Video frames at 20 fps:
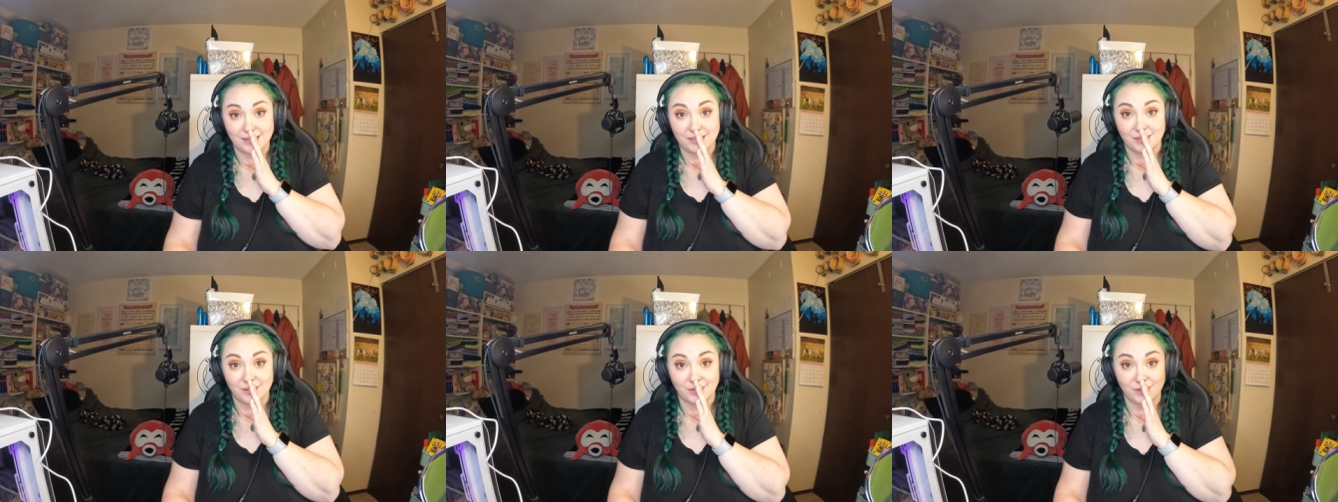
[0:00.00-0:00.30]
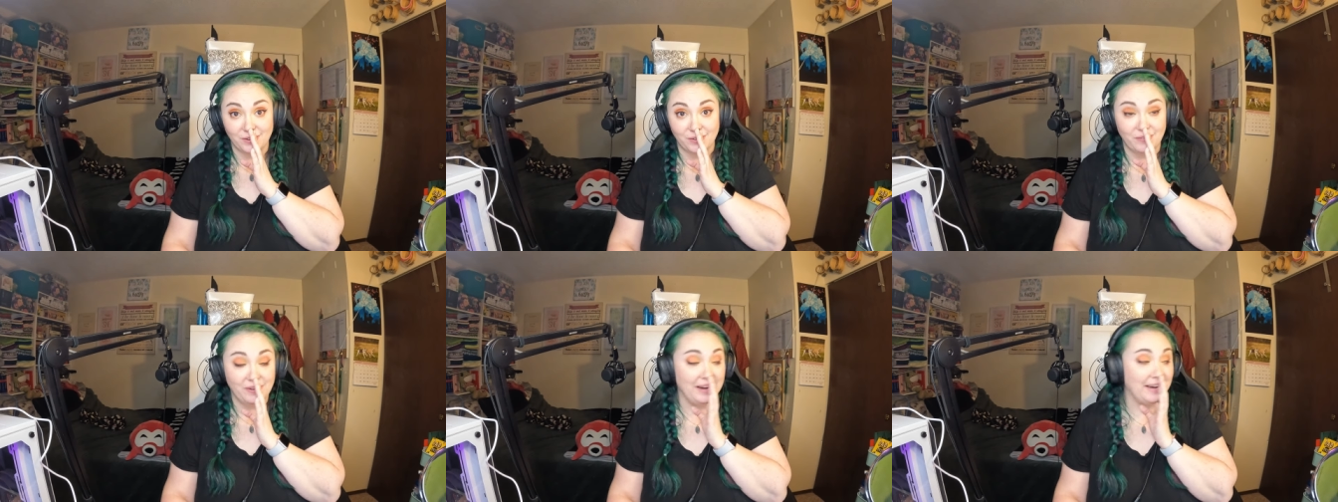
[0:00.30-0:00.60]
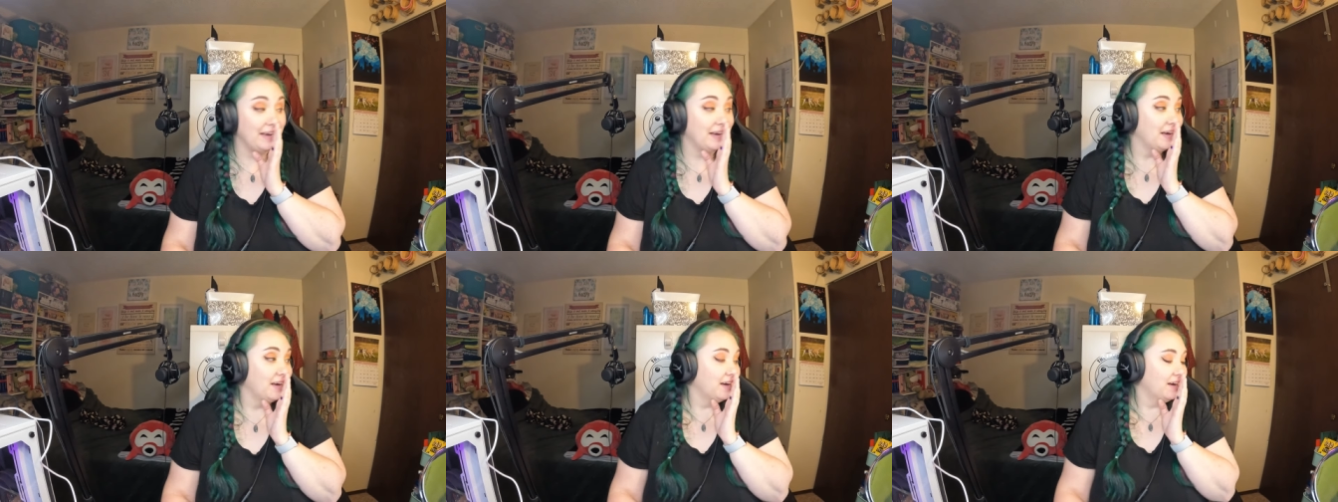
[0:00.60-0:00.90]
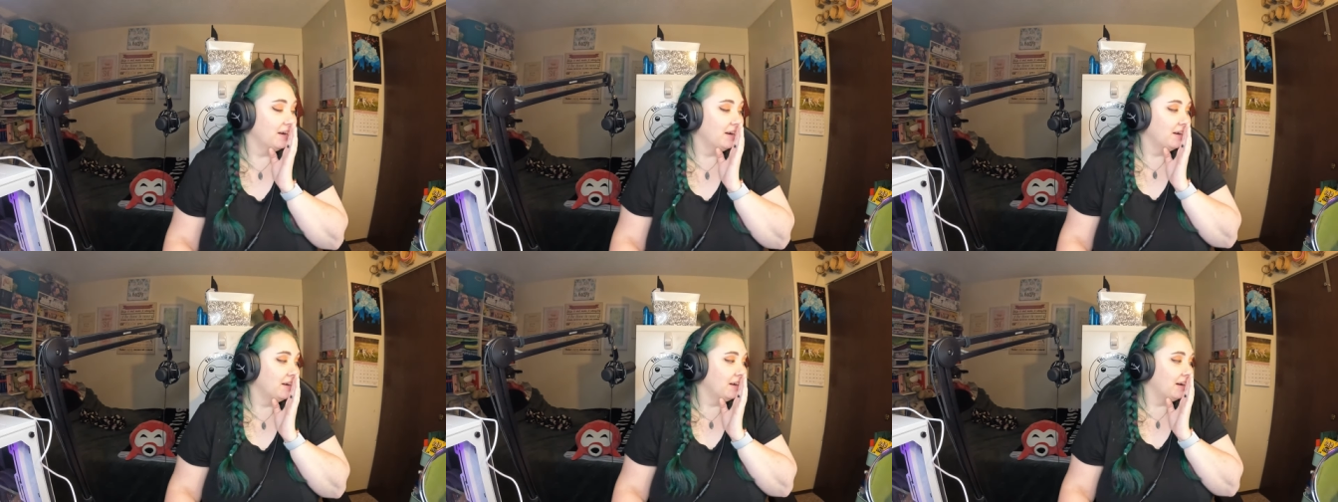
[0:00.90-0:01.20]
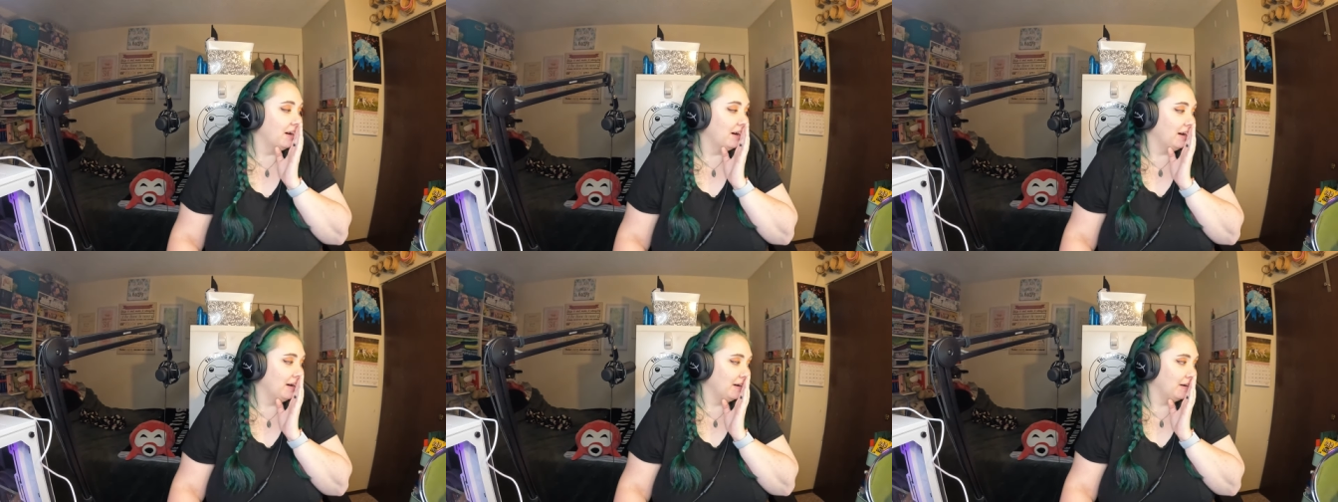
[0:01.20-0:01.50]
I don't know why.
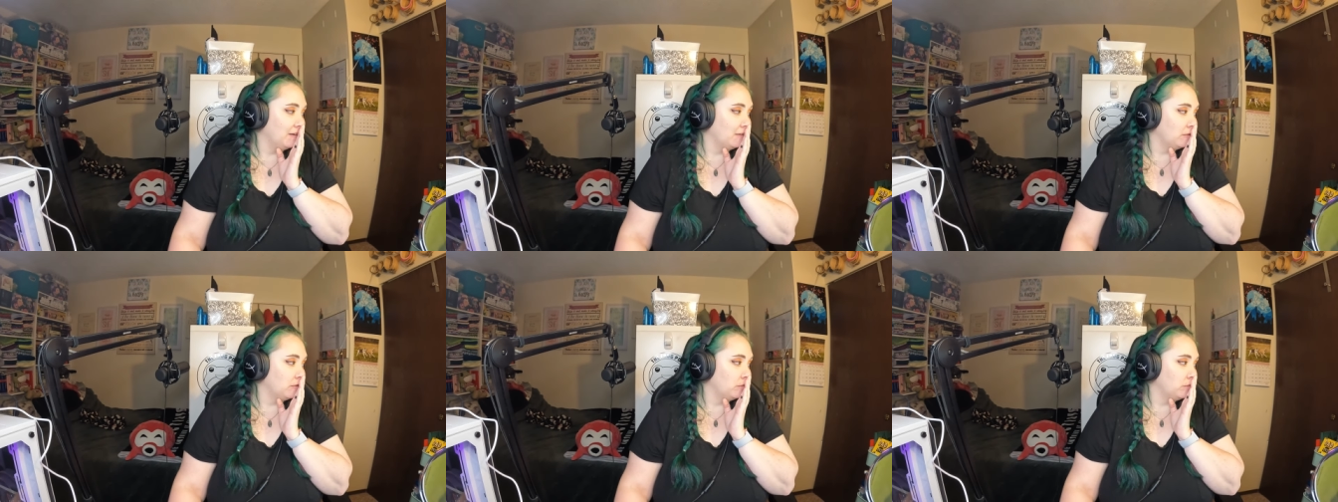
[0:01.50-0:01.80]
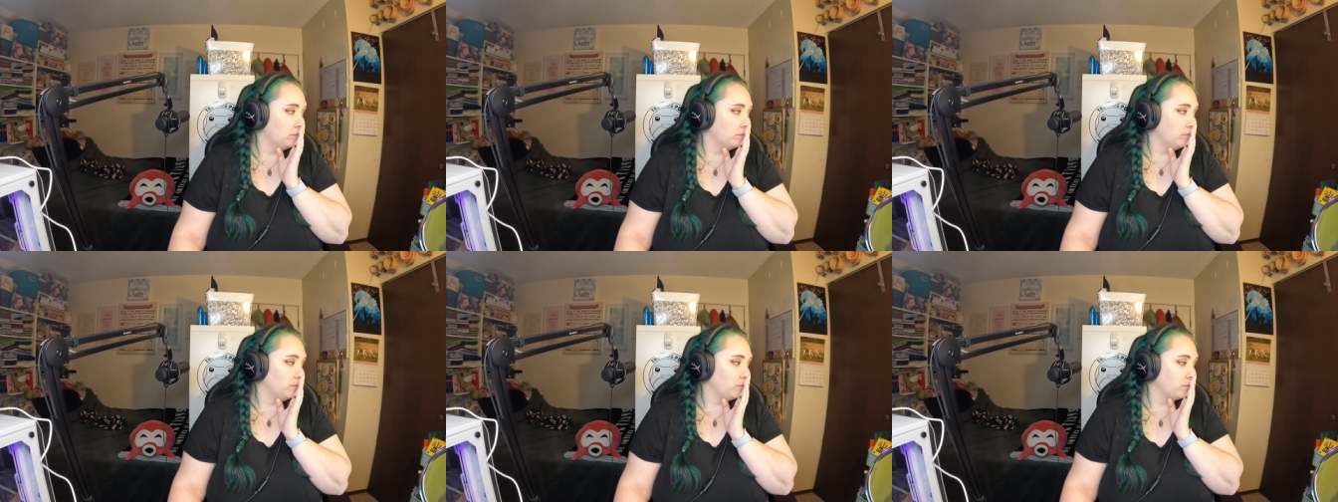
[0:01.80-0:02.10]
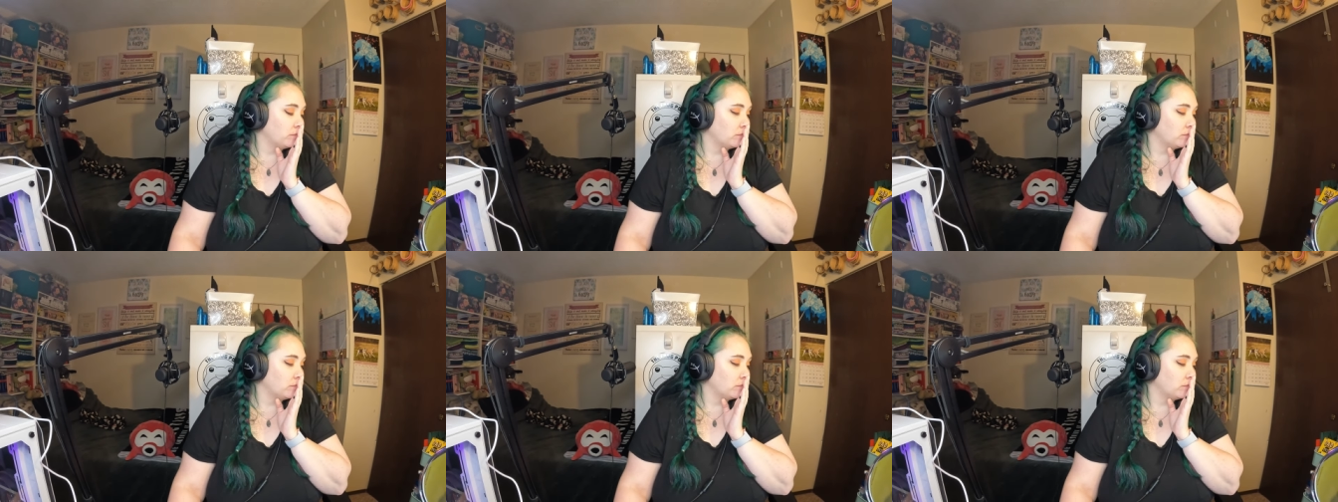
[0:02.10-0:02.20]
Um,